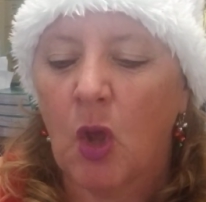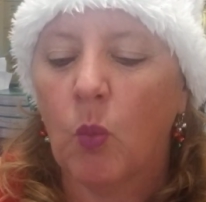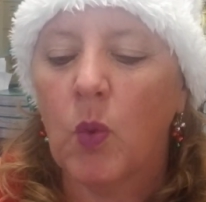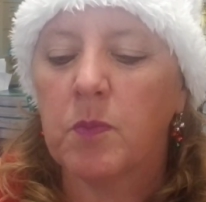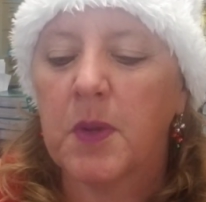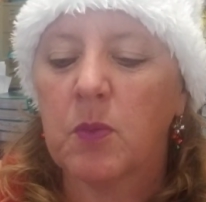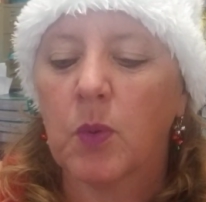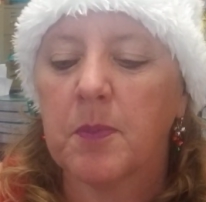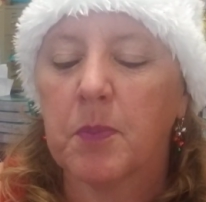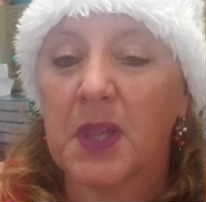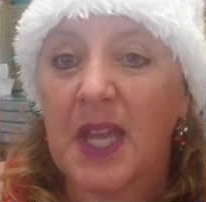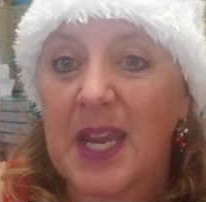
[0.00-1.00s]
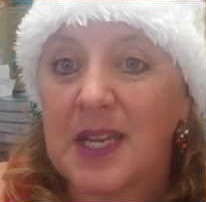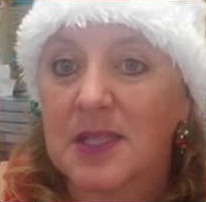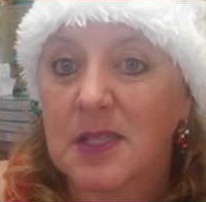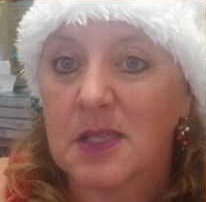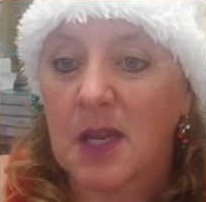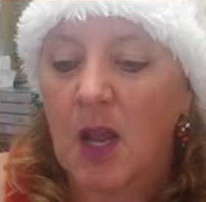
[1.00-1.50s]
would be
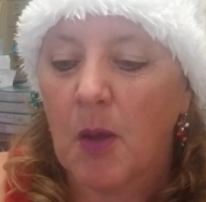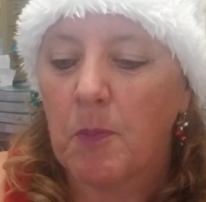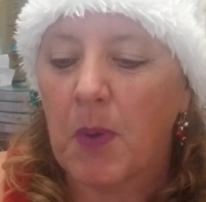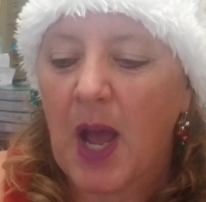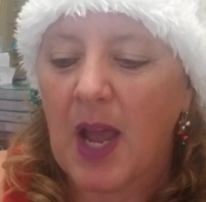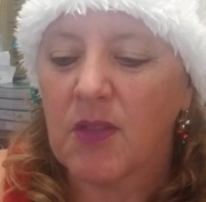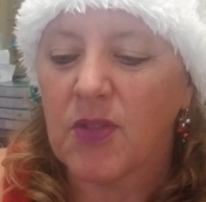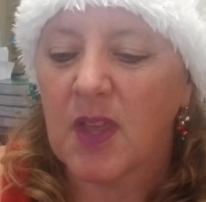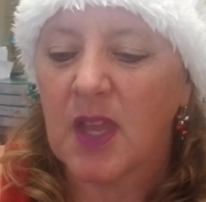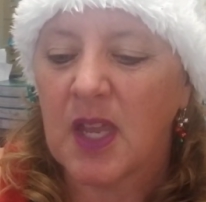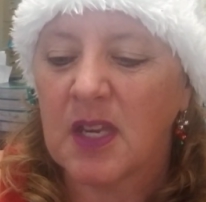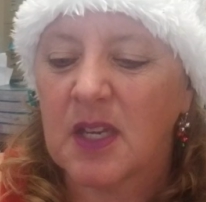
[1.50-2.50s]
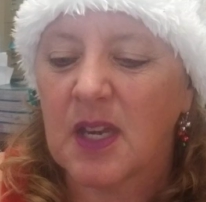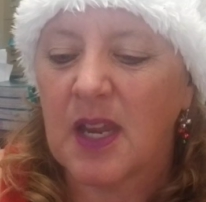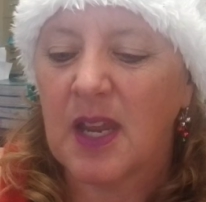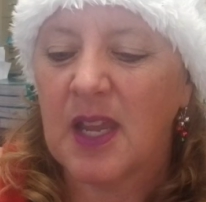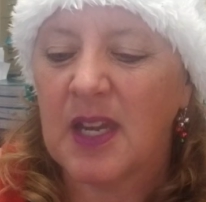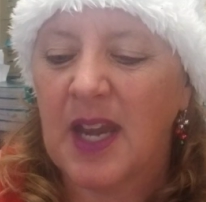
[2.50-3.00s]
replaced by the
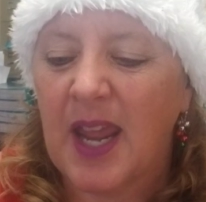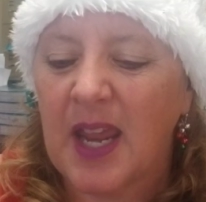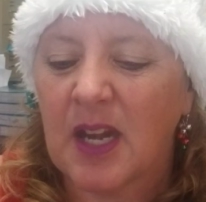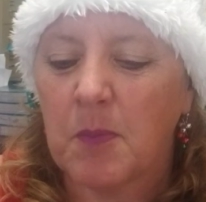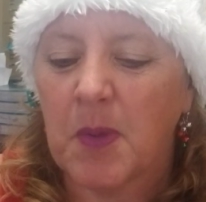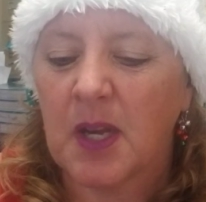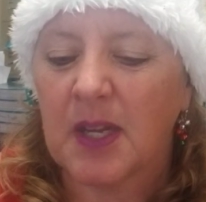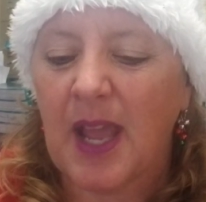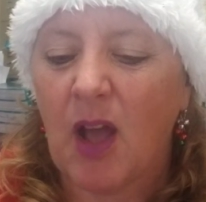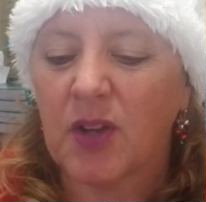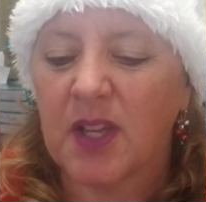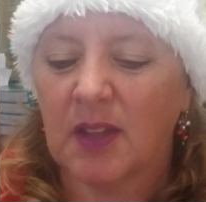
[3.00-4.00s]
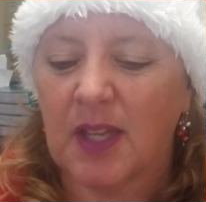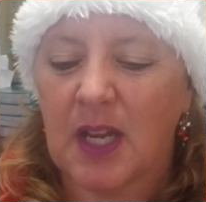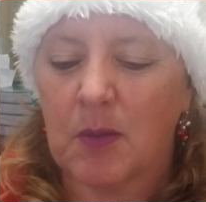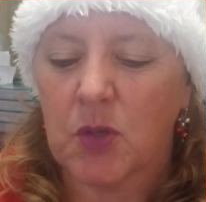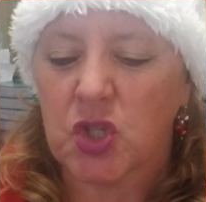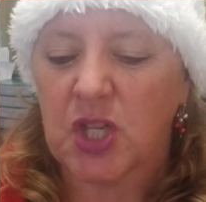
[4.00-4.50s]
inanimate
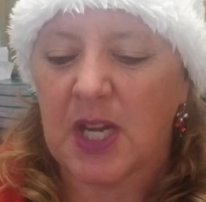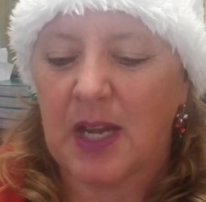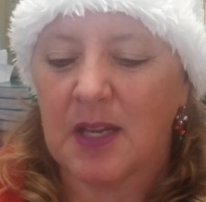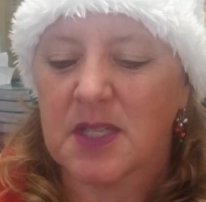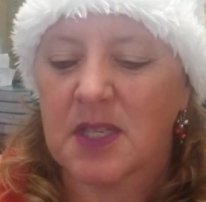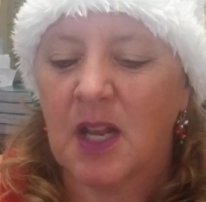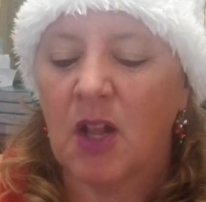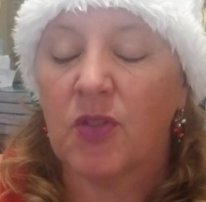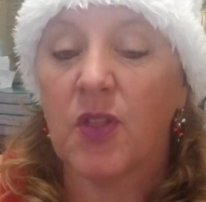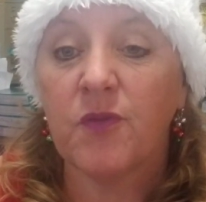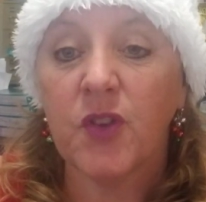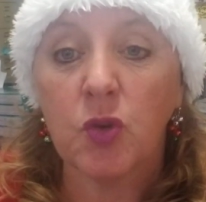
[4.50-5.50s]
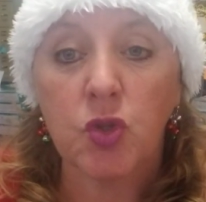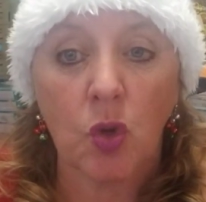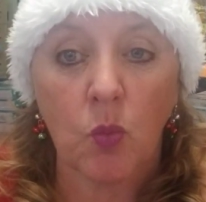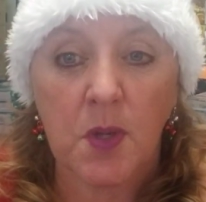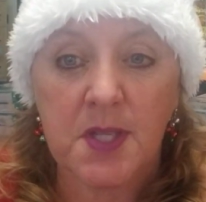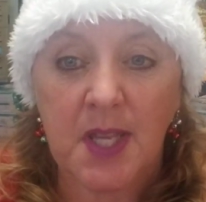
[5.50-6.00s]
calculating machines. The
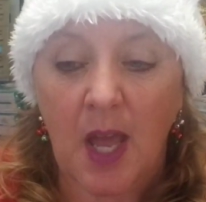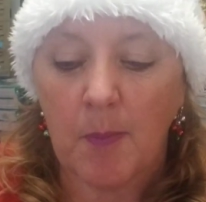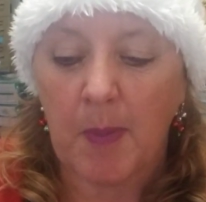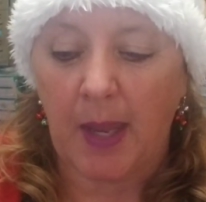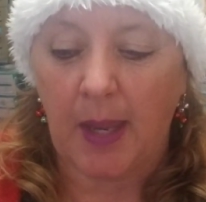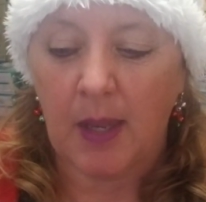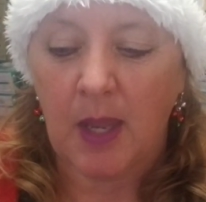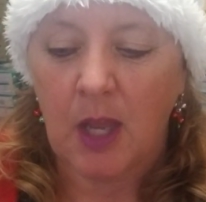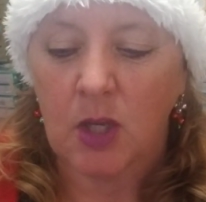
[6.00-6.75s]
future was coming.